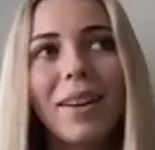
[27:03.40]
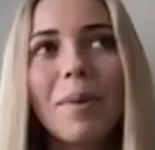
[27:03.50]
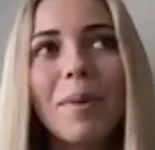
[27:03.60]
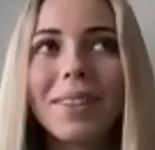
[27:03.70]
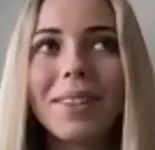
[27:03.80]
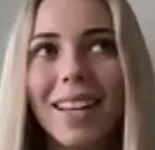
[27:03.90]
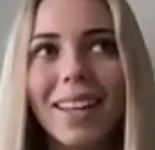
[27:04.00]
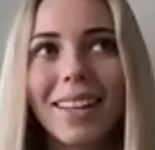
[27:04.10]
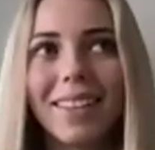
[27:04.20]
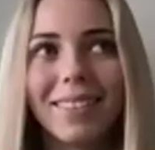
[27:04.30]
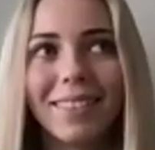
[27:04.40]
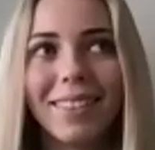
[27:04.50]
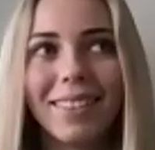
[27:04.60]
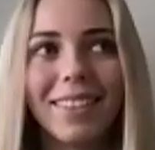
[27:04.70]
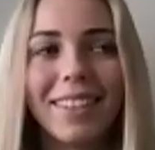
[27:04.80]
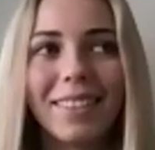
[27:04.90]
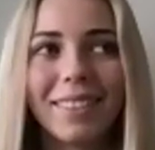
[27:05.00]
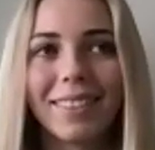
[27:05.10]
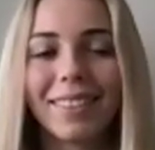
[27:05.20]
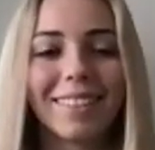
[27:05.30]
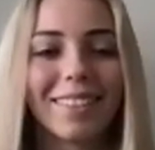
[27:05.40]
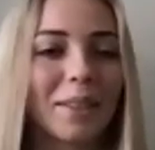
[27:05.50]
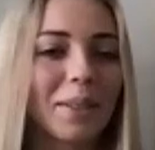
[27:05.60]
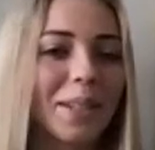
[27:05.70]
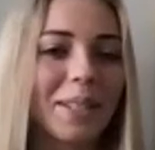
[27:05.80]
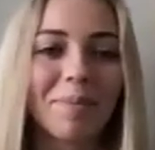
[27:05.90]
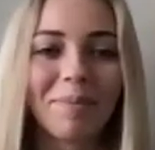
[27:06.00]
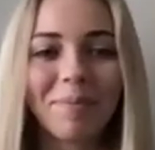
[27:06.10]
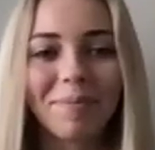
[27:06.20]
would probably say LinkedIn or Instagram.